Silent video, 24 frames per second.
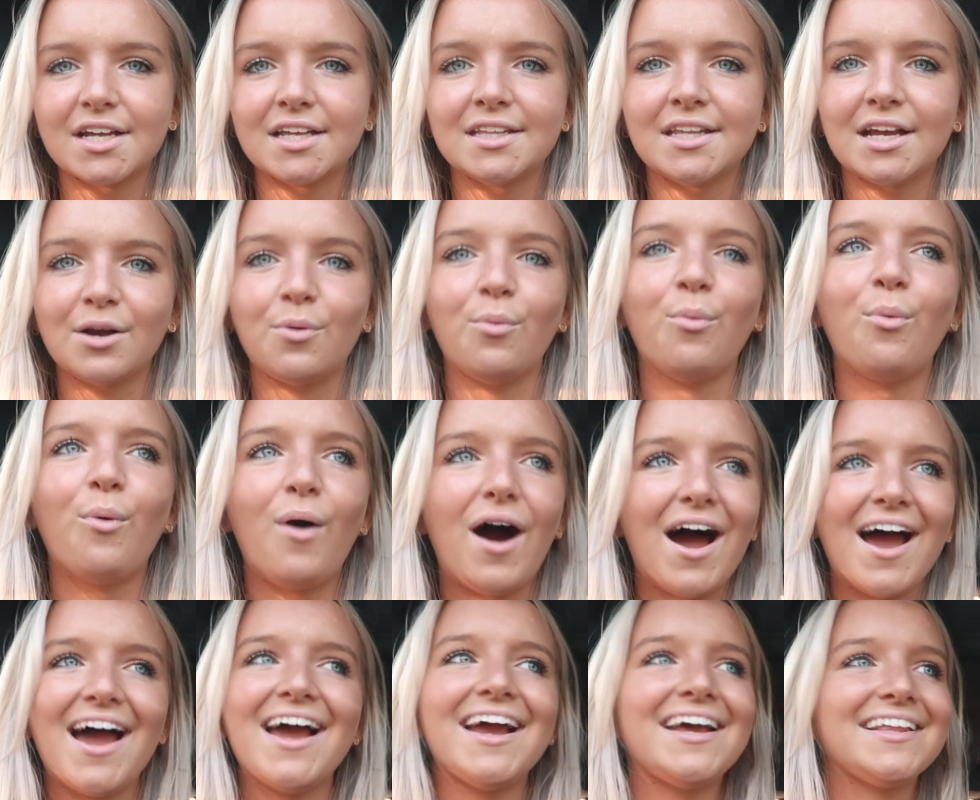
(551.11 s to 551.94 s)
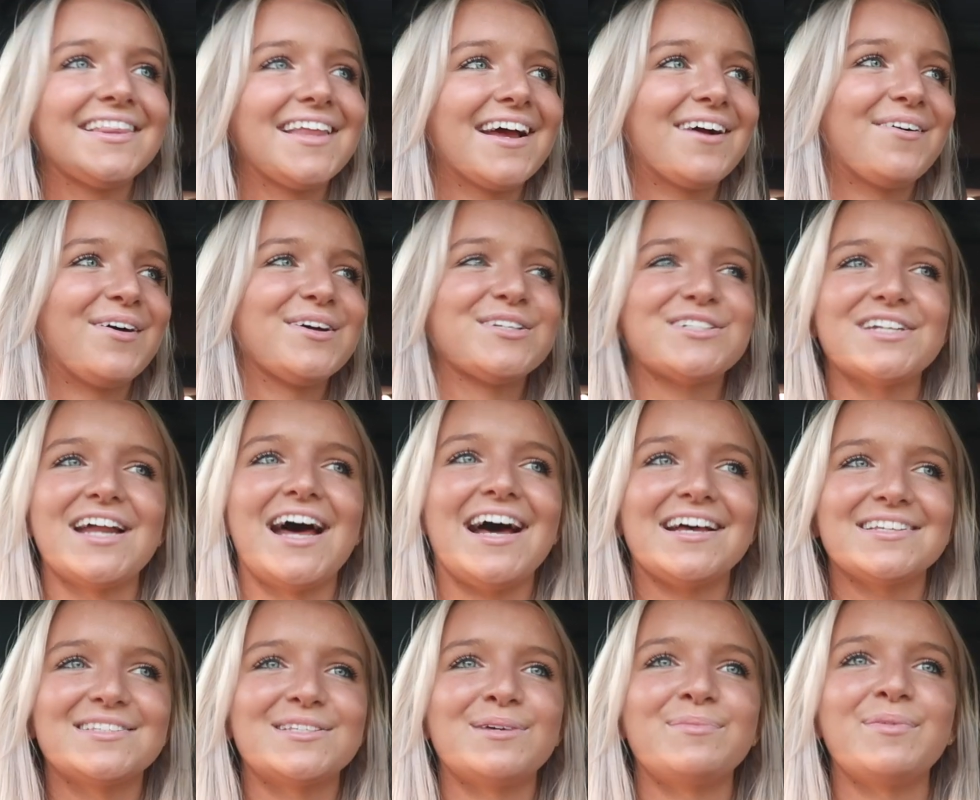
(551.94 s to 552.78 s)
And like why I get that question
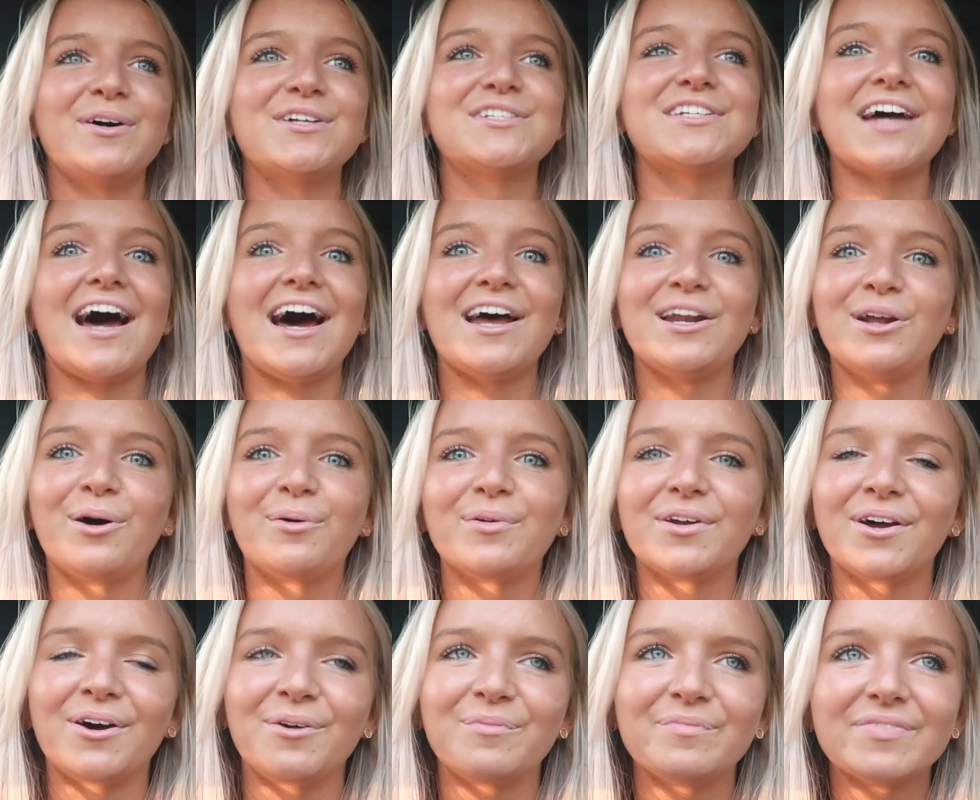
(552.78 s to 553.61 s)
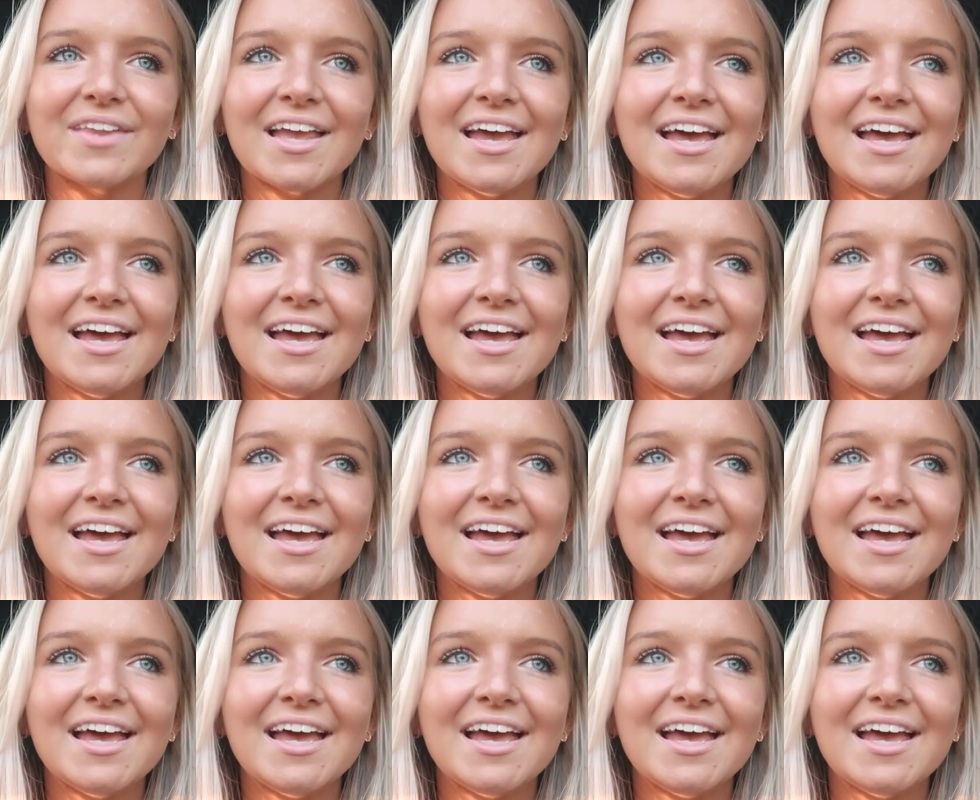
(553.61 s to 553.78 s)
asked so much, I don't know.